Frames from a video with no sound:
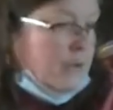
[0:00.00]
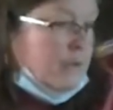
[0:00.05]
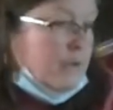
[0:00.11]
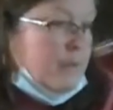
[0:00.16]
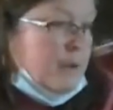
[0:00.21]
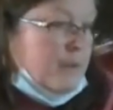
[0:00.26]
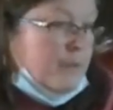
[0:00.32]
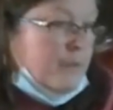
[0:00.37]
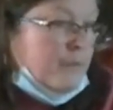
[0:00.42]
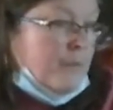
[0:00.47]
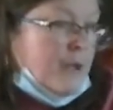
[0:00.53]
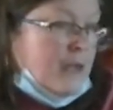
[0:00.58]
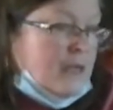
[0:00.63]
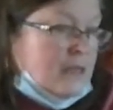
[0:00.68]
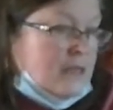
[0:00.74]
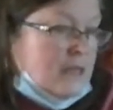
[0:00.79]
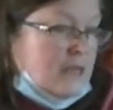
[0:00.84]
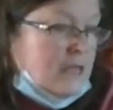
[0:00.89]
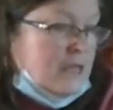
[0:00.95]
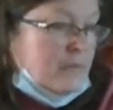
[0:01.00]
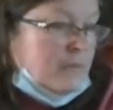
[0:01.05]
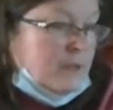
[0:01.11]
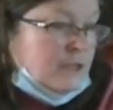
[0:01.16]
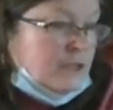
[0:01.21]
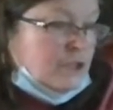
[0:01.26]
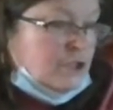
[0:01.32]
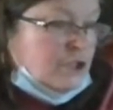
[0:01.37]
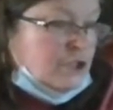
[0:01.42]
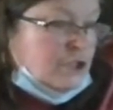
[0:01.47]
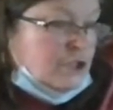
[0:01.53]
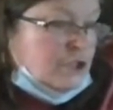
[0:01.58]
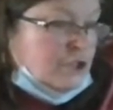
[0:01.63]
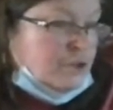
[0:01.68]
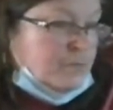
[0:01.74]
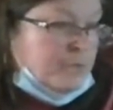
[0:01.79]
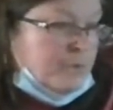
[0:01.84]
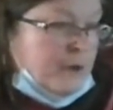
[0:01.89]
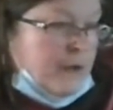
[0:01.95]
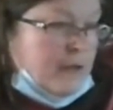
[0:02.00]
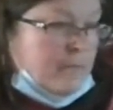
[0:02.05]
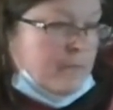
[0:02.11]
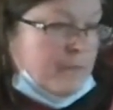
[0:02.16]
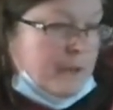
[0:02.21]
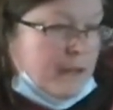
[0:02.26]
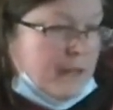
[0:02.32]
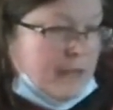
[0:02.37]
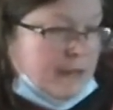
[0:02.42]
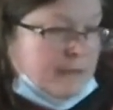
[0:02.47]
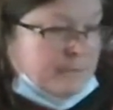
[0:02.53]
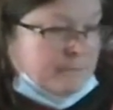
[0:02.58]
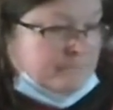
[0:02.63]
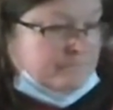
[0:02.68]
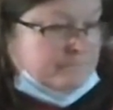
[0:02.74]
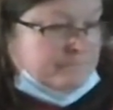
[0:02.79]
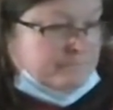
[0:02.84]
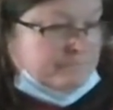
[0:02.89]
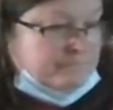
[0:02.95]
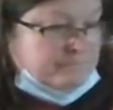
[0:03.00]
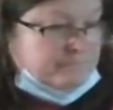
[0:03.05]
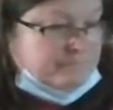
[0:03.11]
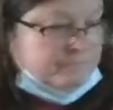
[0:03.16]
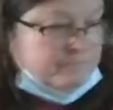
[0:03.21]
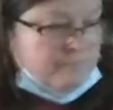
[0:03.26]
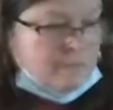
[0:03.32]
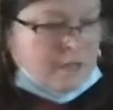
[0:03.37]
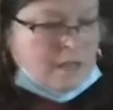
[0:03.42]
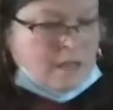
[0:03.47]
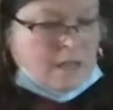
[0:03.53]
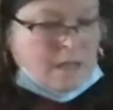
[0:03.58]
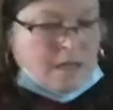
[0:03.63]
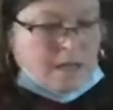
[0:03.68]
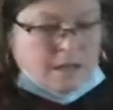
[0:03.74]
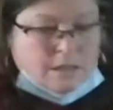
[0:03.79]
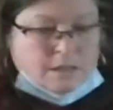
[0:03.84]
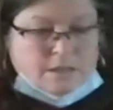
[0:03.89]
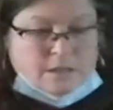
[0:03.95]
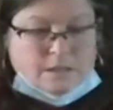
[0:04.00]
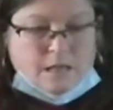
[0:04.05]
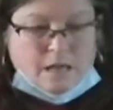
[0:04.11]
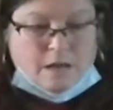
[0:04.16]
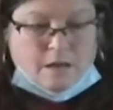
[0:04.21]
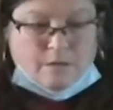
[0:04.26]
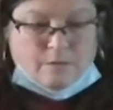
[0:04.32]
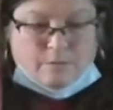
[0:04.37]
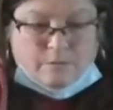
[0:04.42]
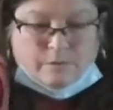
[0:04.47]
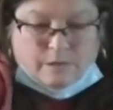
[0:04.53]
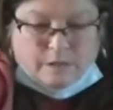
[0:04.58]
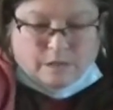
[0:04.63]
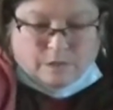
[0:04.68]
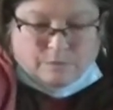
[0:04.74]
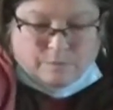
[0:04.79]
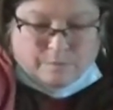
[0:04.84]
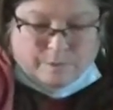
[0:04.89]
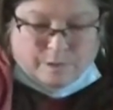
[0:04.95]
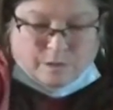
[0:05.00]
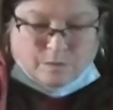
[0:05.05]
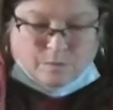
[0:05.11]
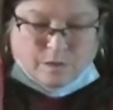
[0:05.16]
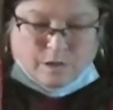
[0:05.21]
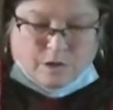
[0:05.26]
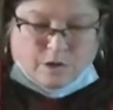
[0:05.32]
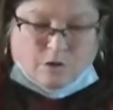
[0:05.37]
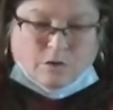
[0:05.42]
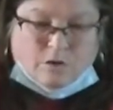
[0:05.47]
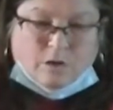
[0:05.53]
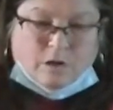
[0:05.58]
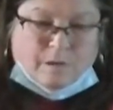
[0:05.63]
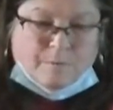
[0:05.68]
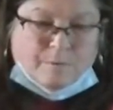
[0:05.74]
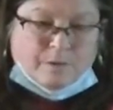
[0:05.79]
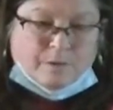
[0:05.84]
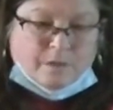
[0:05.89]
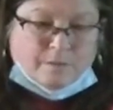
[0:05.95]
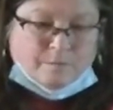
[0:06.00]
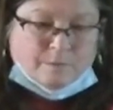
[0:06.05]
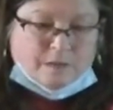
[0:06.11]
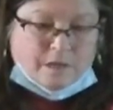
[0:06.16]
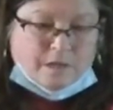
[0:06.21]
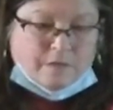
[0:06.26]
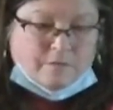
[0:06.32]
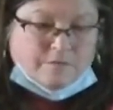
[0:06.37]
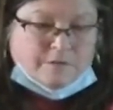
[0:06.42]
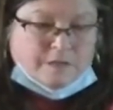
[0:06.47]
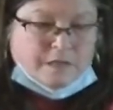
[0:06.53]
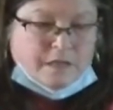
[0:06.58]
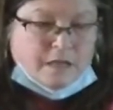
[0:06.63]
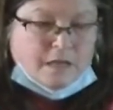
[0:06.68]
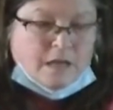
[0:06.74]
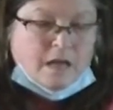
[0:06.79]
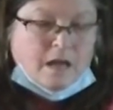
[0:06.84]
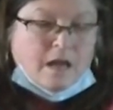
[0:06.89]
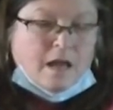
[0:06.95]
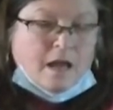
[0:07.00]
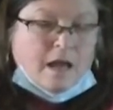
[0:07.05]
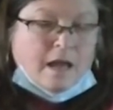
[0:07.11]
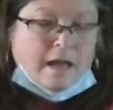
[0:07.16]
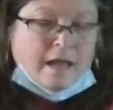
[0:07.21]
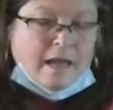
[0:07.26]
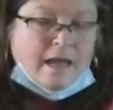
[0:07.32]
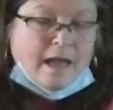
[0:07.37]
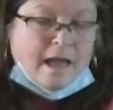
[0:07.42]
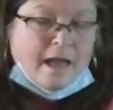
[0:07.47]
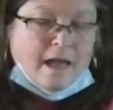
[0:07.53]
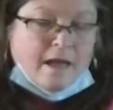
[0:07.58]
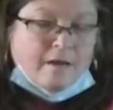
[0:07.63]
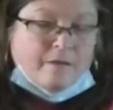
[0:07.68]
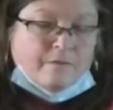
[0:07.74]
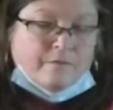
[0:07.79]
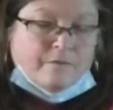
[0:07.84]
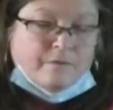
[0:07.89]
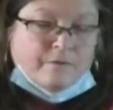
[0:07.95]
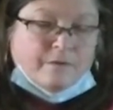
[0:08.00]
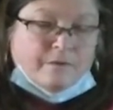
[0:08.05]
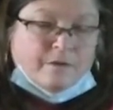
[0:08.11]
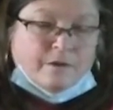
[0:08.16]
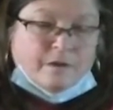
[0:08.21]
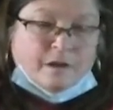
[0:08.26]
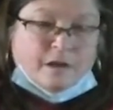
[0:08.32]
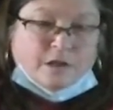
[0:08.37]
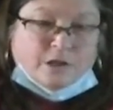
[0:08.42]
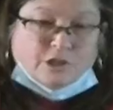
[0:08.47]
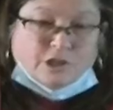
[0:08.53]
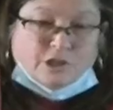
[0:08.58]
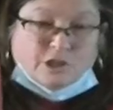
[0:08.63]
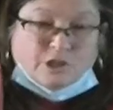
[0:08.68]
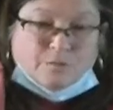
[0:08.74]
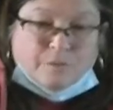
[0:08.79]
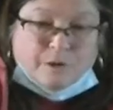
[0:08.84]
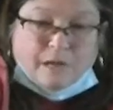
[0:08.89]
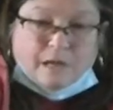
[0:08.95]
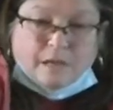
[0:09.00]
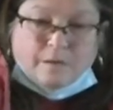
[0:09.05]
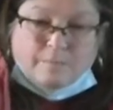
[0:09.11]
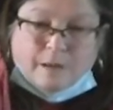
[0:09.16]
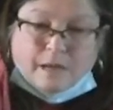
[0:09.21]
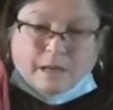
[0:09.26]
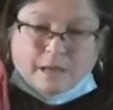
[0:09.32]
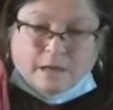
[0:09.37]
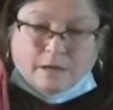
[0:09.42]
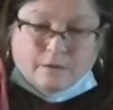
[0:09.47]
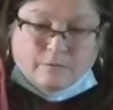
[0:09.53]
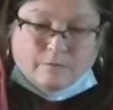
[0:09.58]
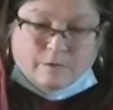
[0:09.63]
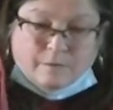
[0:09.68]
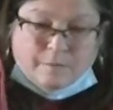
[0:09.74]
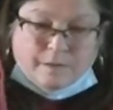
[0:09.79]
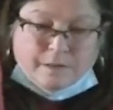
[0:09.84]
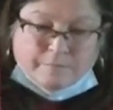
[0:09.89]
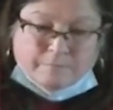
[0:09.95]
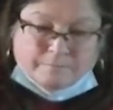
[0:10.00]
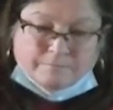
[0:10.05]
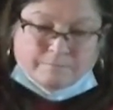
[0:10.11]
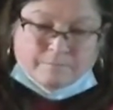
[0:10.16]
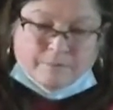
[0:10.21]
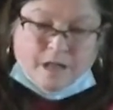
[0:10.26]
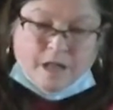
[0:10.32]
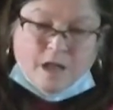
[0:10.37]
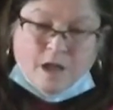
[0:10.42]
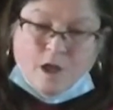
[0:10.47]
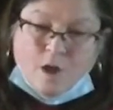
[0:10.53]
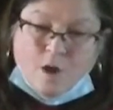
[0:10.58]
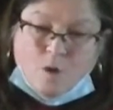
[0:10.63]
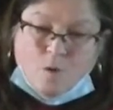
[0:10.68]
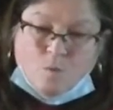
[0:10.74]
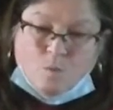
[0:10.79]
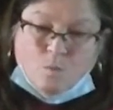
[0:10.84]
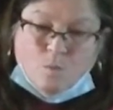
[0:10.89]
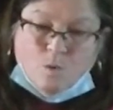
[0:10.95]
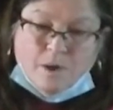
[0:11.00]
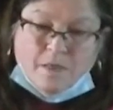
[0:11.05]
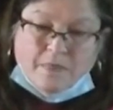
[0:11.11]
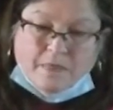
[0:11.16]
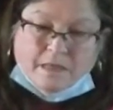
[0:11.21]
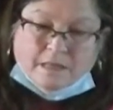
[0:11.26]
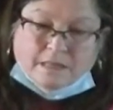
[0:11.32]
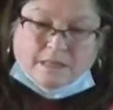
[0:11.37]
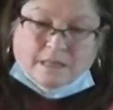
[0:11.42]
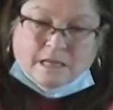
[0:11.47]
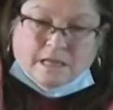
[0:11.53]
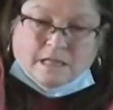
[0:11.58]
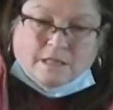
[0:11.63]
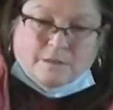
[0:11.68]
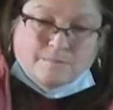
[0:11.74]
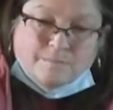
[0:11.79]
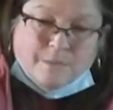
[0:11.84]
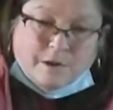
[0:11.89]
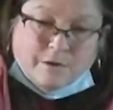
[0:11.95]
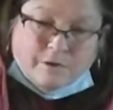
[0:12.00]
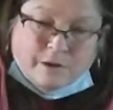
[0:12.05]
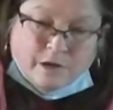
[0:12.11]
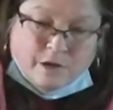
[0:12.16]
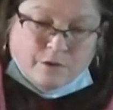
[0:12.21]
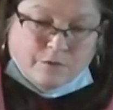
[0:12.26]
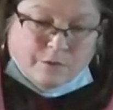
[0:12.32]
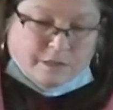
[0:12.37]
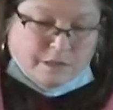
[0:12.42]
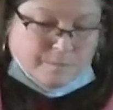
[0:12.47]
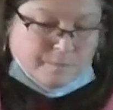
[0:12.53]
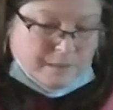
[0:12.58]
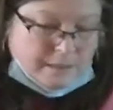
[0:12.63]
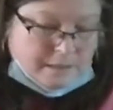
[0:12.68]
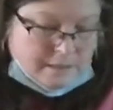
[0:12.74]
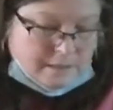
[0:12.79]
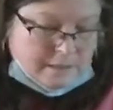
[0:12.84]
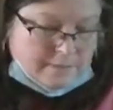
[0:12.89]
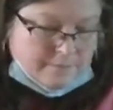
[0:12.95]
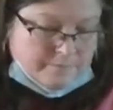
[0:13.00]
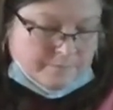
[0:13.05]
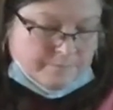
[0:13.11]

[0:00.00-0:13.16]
Remember, my theme is Gingerbread Man. So these ribbons want to curl up on themselves. I have a Gingerbread Man ribbon, one that says Merry Christmas,